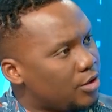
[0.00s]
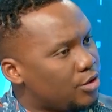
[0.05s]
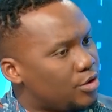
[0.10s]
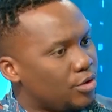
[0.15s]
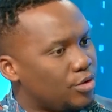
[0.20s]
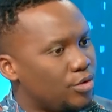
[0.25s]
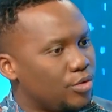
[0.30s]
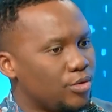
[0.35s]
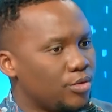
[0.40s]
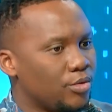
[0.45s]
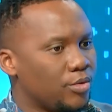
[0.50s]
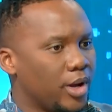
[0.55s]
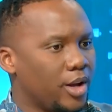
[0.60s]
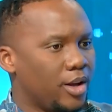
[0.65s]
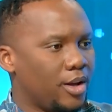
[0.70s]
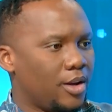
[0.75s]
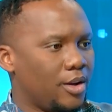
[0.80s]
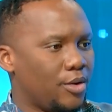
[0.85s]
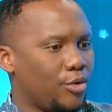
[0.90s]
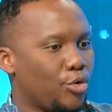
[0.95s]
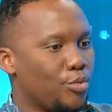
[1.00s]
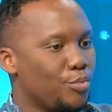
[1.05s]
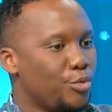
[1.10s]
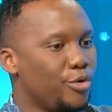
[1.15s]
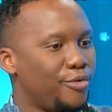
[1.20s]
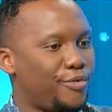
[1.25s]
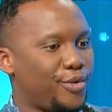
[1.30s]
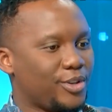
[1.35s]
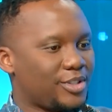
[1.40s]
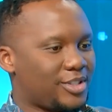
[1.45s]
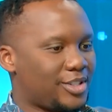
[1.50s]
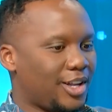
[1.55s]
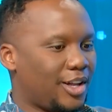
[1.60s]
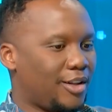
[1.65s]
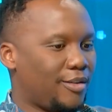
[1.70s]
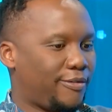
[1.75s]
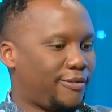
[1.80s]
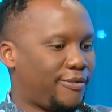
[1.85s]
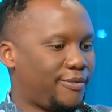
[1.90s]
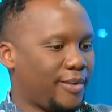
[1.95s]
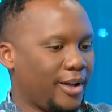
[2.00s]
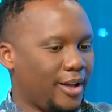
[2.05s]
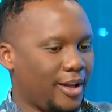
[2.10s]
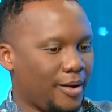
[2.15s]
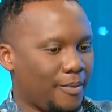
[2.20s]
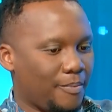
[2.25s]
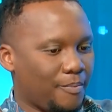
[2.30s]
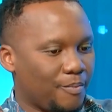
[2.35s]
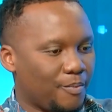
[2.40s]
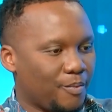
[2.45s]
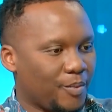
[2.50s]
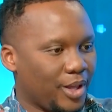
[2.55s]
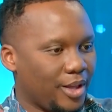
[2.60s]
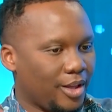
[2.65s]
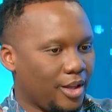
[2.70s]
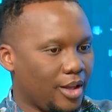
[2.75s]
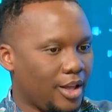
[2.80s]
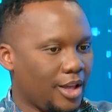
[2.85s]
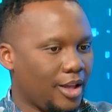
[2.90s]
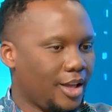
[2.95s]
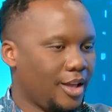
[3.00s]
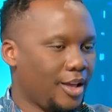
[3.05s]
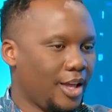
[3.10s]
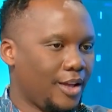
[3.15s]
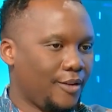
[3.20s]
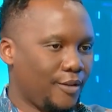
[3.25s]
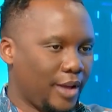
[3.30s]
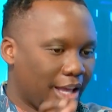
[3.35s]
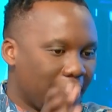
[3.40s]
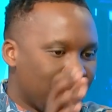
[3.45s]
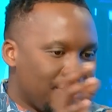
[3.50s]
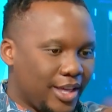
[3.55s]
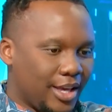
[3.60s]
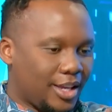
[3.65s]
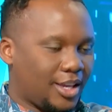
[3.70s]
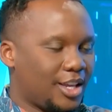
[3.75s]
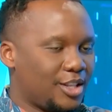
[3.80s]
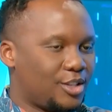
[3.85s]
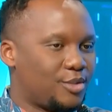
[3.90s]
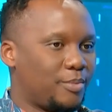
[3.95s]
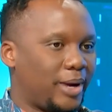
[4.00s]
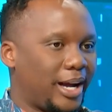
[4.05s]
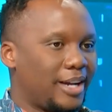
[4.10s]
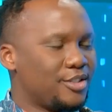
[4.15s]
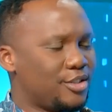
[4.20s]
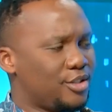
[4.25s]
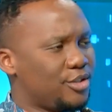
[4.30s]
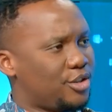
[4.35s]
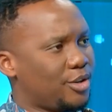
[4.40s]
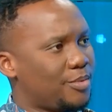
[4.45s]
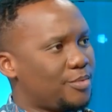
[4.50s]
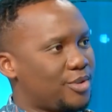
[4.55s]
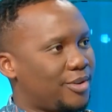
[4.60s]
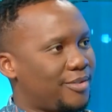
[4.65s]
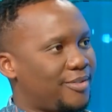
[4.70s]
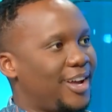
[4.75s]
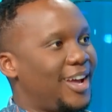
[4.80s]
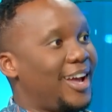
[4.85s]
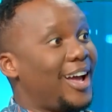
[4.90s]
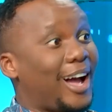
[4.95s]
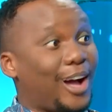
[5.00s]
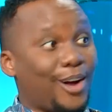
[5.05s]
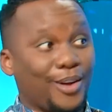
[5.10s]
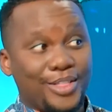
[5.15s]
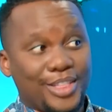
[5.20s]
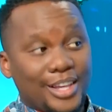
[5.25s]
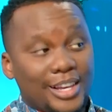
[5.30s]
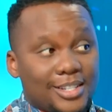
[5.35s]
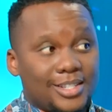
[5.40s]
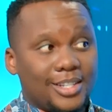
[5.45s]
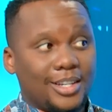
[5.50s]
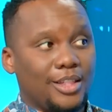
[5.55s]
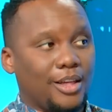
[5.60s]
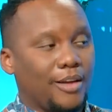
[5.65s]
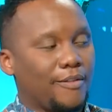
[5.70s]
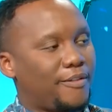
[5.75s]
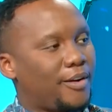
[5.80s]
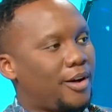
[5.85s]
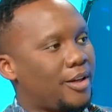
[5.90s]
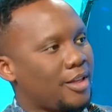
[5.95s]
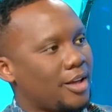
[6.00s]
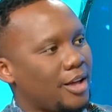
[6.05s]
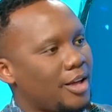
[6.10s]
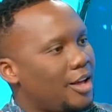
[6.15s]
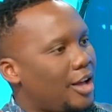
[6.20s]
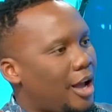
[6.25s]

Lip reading: Do you remove yourself in their kids' minds in terms of how they see their father?